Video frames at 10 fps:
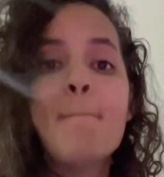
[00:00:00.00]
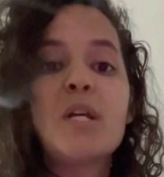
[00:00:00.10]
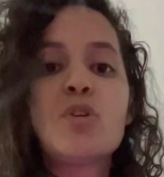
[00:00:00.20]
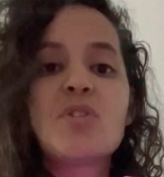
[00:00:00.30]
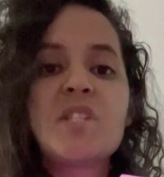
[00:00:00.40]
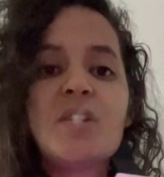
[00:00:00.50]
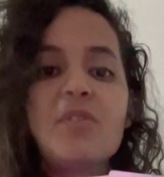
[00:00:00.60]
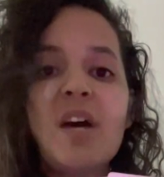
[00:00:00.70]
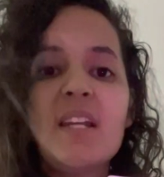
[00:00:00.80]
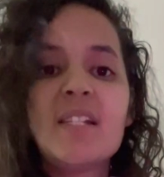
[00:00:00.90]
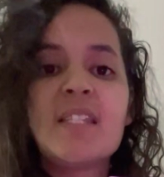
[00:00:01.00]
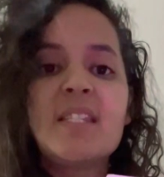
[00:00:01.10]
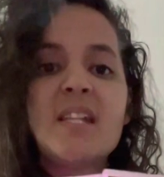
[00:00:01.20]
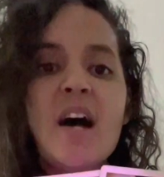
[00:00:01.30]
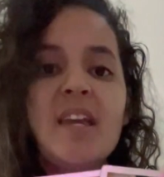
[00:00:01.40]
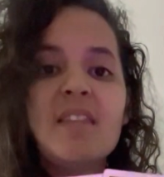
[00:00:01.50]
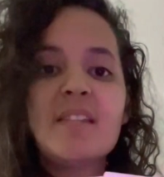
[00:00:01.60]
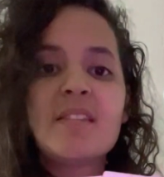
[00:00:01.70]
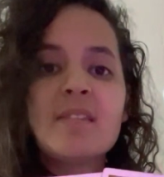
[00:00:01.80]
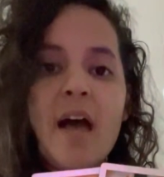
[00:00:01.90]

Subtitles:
but you're still kind of stuck in this